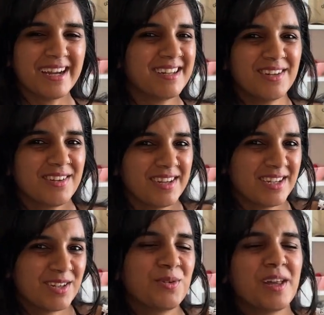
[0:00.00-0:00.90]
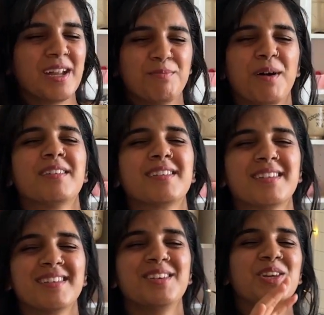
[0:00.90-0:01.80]
I did not need to do that, but
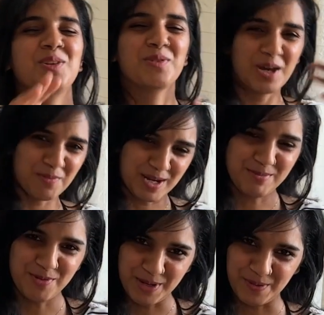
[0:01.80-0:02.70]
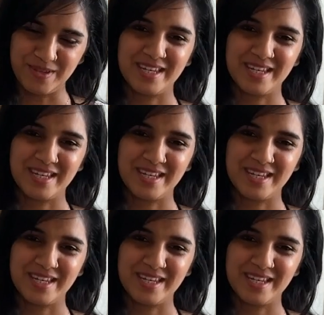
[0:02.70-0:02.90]
you get where I'm going with